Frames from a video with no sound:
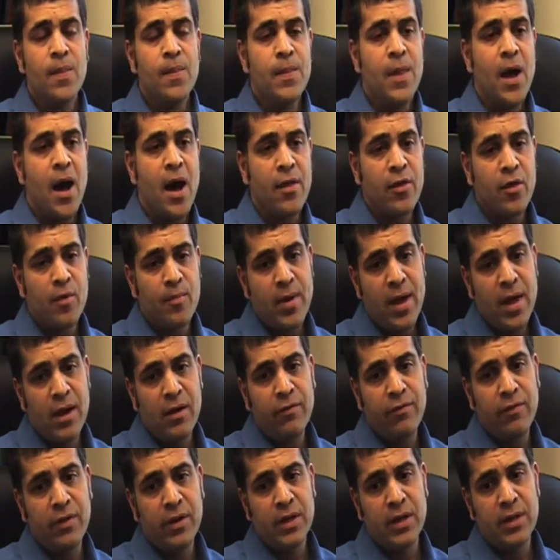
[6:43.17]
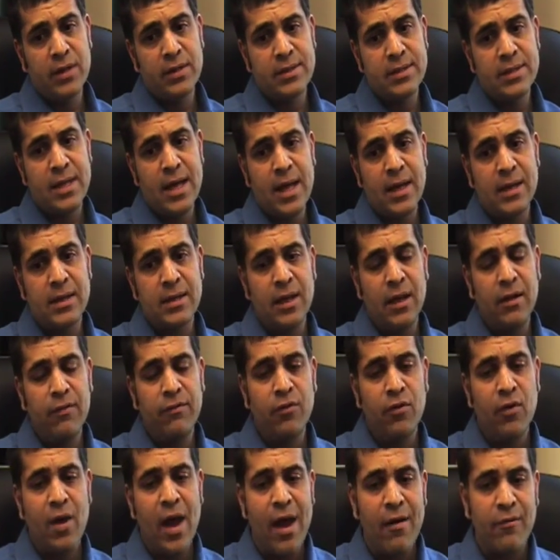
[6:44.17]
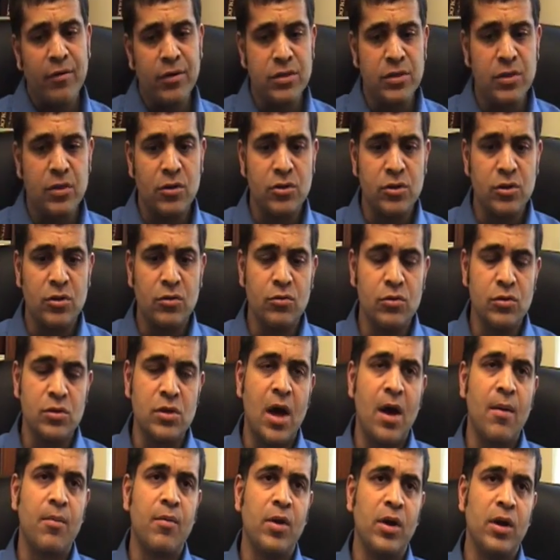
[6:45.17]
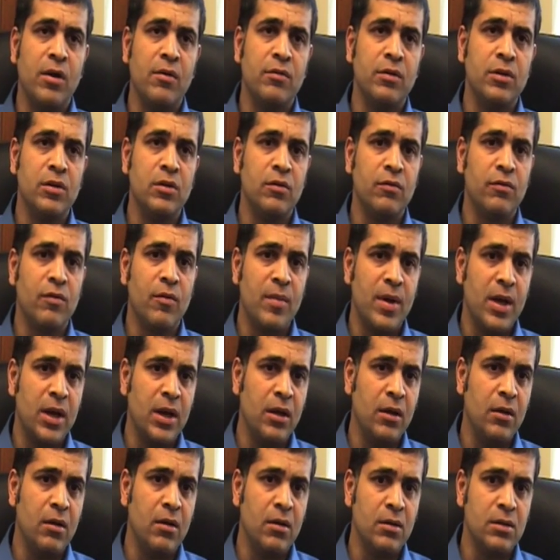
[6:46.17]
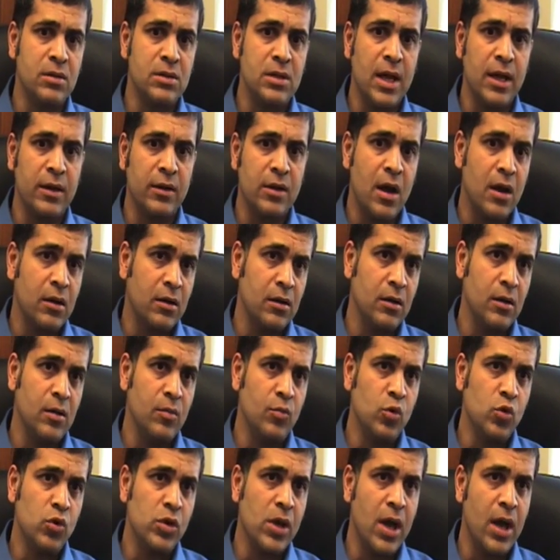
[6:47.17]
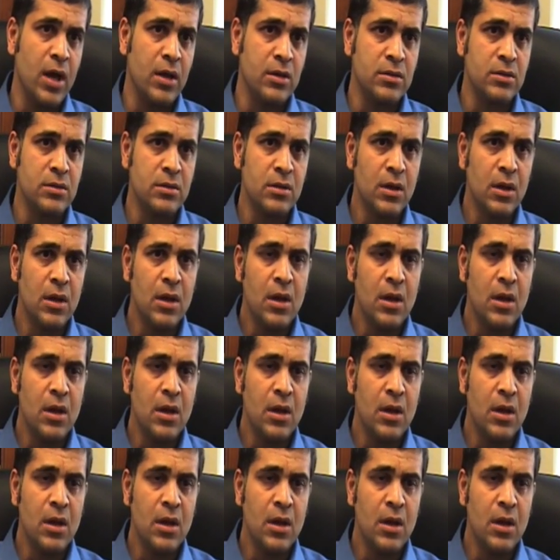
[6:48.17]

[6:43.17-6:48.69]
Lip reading: The other benefit is that if you have a surgeon who's operated with you for many years, like Dr. Lamut has,